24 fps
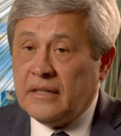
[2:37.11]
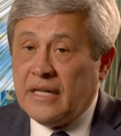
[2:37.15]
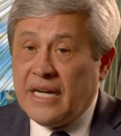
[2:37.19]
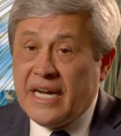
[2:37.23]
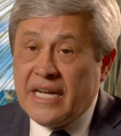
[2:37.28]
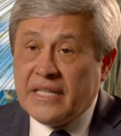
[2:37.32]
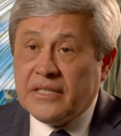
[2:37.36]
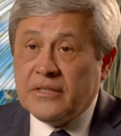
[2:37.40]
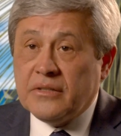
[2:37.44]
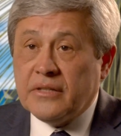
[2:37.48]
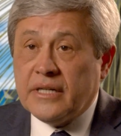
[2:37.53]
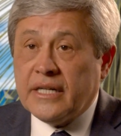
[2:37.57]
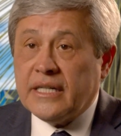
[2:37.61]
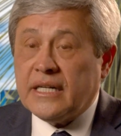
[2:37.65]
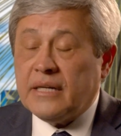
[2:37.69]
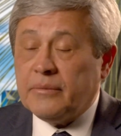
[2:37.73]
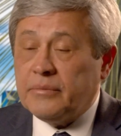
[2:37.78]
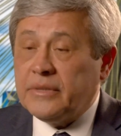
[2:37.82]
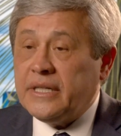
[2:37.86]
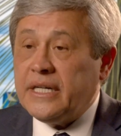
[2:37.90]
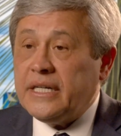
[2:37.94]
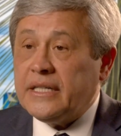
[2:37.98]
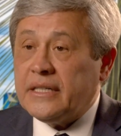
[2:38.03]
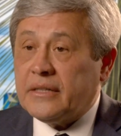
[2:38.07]
And you get
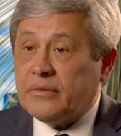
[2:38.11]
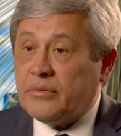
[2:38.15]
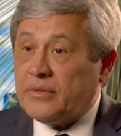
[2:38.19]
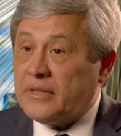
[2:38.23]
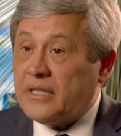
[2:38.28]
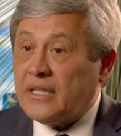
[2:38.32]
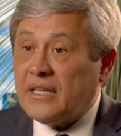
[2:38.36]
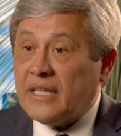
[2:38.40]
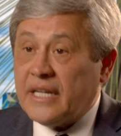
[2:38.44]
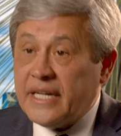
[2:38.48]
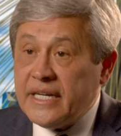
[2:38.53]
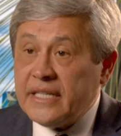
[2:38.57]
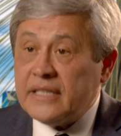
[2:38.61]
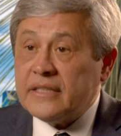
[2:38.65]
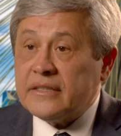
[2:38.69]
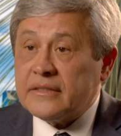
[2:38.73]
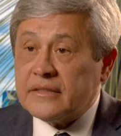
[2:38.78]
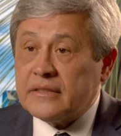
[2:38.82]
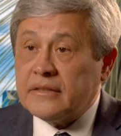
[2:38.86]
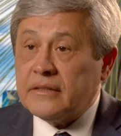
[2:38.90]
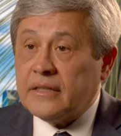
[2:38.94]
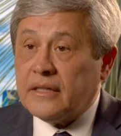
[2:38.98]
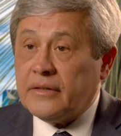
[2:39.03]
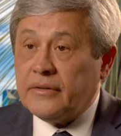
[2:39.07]
updated with the
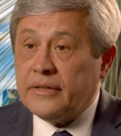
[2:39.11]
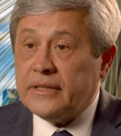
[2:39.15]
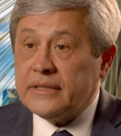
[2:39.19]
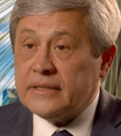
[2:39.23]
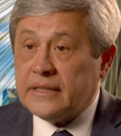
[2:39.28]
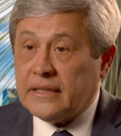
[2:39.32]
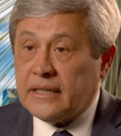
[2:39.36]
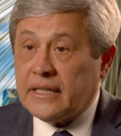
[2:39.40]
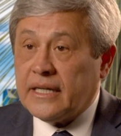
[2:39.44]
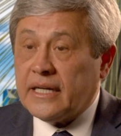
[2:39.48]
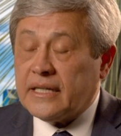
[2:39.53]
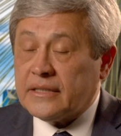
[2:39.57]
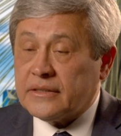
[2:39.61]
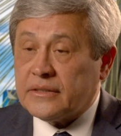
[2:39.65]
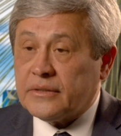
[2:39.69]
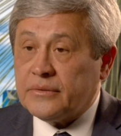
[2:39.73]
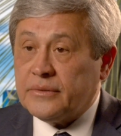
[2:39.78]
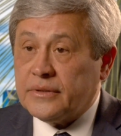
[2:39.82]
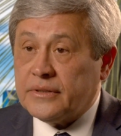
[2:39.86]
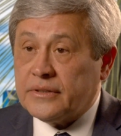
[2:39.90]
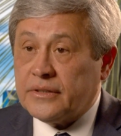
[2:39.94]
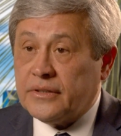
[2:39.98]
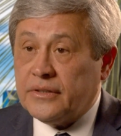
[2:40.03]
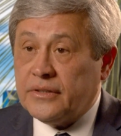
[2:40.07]
latest there is in cancer
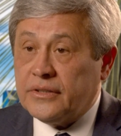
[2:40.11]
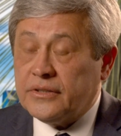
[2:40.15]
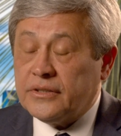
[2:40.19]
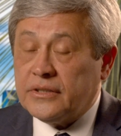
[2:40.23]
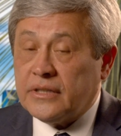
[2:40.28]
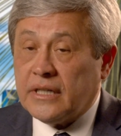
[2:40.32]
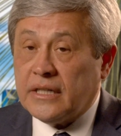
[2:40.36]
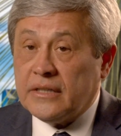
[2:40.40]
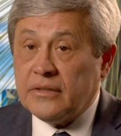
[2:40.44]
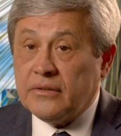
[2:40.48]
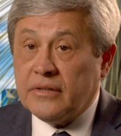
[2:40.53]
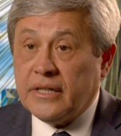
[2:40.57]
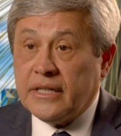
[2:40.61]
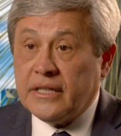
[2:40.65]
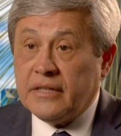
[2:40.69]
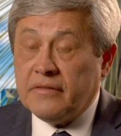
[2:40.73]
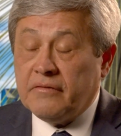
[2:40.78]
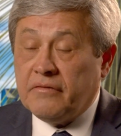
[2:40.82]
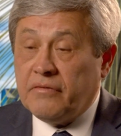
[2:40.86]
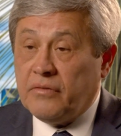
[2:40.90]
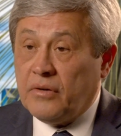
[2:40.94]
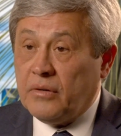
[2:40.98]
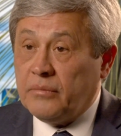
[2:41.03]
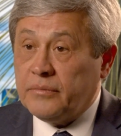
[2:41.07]
research, and you get
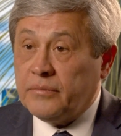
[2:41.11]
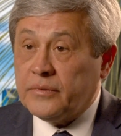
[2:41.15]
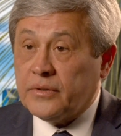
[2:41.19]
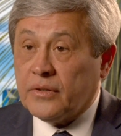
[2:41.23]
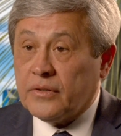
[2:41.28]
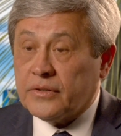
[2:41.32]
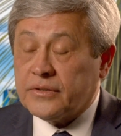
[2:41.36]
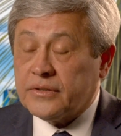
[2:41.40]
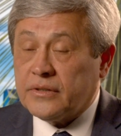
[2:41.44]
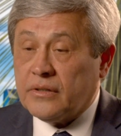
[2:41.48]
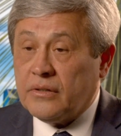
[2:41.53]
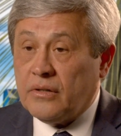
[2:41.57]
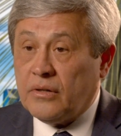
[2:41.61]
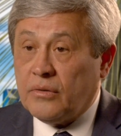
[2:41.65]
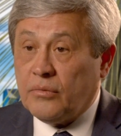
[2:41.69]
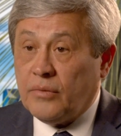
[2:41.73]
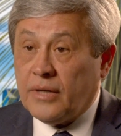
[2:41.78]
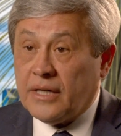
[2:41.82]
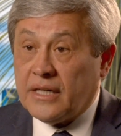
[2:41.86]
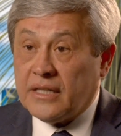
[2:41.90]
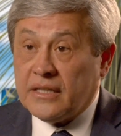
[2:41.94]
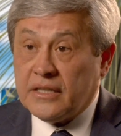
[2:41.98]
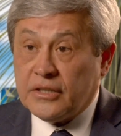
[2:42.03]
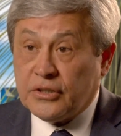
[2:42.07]
informed also of
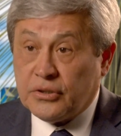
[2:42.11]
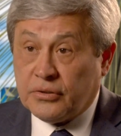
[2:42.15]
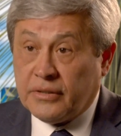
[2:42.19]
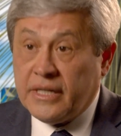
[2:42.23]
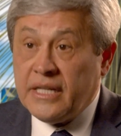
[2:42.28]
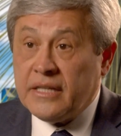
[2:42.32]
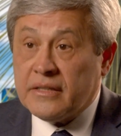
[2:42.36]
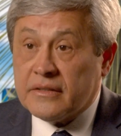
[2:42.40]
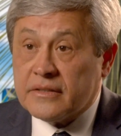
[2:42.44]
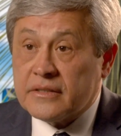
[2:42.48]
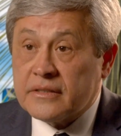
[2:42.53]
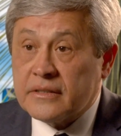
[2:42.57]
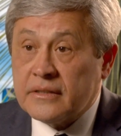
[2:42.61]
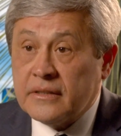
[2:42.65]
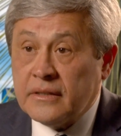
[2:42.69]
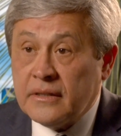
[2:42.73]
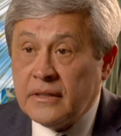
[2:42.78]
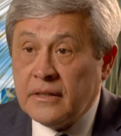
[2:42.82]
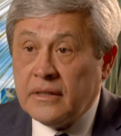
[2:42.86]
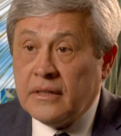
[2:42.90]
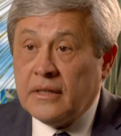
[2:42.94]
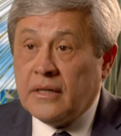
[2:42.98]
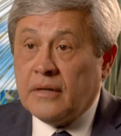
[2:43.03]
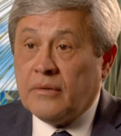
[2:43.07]
what are the trends,
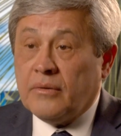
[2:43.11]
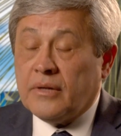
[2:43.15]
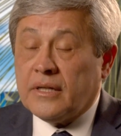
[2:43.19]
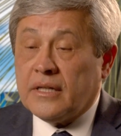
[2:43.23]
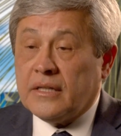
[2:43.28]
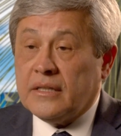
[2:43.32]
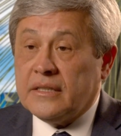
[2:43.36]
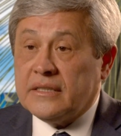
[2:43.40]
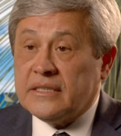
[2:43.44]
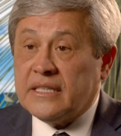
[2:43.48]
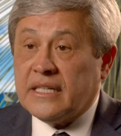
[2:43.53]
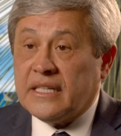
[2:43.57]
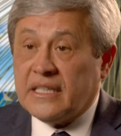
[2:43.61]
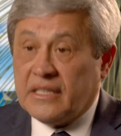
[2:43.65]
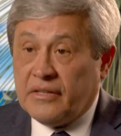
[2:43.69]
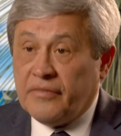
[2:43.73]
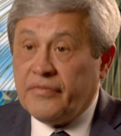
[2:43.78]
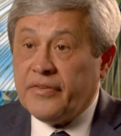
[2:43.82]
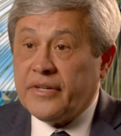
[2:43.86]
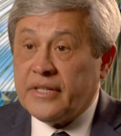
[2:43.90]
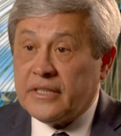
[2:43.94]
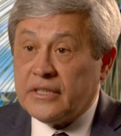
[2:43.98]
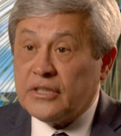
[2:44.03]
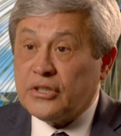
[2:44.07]
what are the
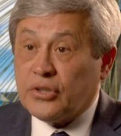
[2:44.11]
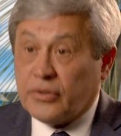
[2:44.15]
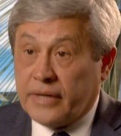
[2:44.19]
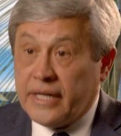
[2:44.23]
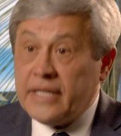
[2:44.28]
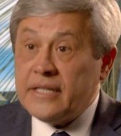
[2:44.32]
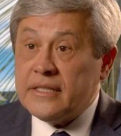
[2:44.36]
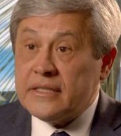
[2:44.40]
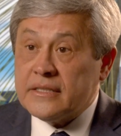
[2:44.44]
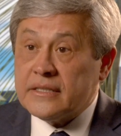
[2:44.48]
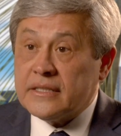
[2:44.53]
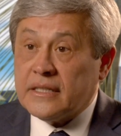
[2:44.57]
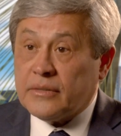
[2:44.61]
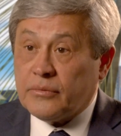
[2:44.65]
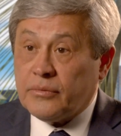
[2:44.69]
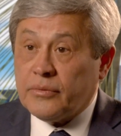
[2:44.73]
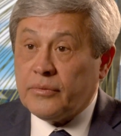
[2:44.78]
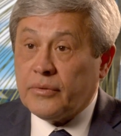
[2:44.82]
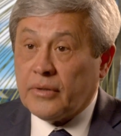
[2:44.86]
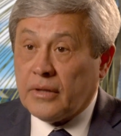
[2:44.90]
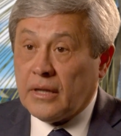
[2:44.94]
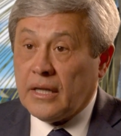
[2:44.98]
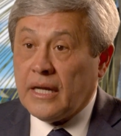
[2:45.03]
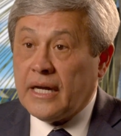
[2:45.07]
significant trends that we
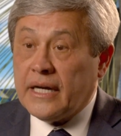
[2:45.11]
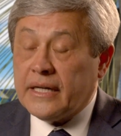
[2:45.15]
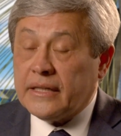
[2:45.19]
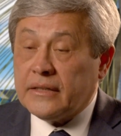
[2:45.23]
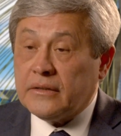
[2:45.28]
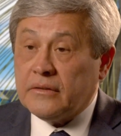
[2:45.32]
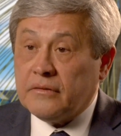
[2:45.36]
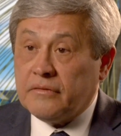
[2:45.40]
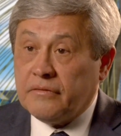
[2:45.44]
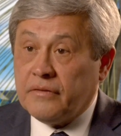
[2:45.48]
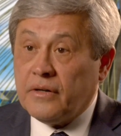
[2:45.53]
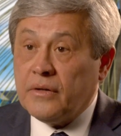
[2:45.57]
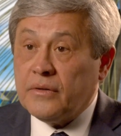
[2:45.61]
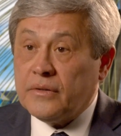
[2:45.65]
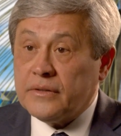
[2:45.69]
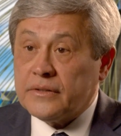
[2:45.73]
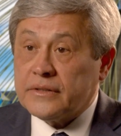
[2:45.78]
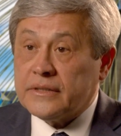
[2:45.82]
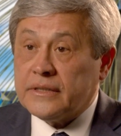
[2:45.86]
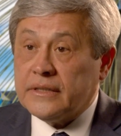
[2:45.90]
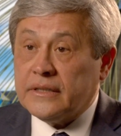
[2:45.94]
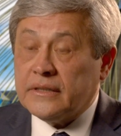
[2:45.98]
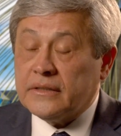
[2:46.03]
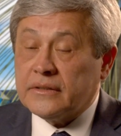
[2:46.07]
would like to
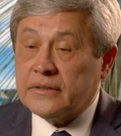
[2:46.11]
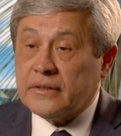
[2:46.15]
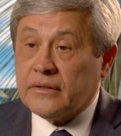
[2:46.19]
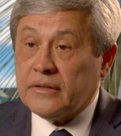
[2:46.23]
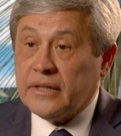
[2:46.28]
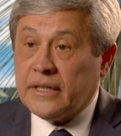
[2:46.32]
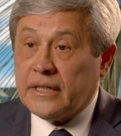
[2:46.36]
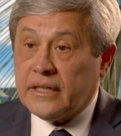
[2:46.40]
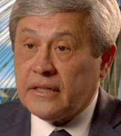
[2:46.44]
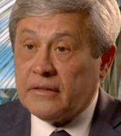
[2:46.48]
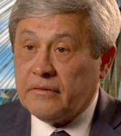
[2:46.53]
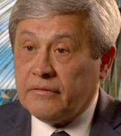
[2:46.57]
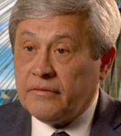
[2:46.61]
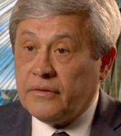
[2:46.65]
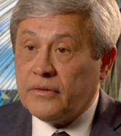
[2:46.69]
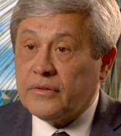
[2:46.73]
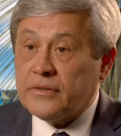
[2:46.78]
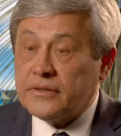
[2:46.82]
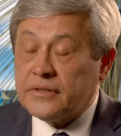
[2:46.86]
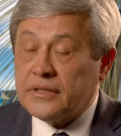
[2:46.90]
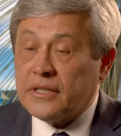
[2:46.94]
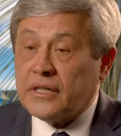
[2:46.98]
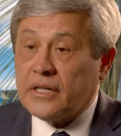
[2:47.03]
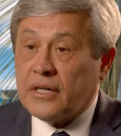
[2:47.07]
focus in so they can
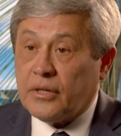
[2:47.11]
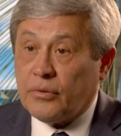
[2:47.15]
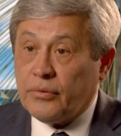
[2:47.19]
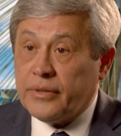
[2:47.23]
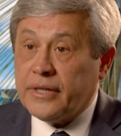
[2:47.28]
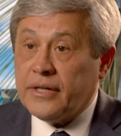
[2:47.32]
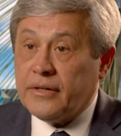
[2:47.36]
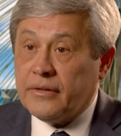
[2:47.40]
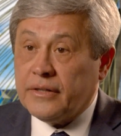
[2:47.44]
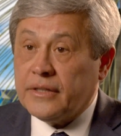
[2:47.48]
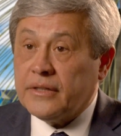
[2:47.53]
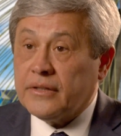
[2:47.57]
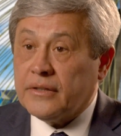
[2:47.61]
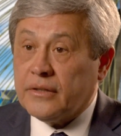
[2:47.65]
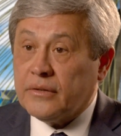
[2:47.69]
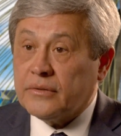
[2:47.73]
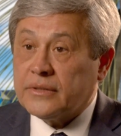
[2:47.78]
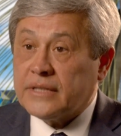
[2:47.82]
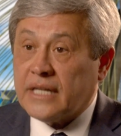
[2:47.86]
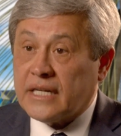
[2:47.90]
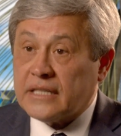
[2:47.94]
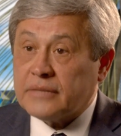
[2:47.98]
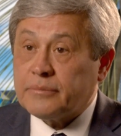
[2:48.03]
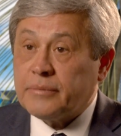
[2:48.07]
focus their career in
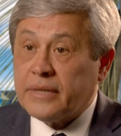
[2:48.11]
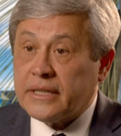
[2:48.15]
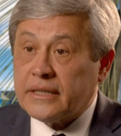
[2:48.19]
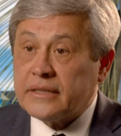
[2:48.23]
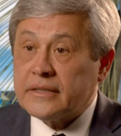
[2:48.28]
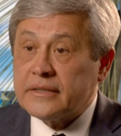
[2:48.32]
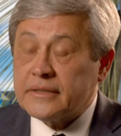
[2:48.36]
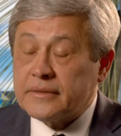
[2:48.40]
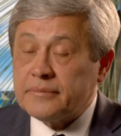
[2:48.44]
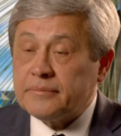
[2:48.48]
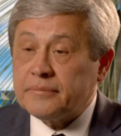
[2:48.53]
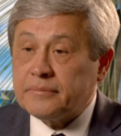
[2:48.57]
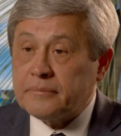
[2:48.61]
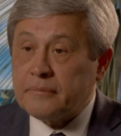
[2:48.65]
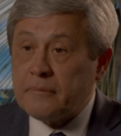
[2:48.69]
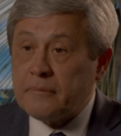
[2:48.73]
those aspects.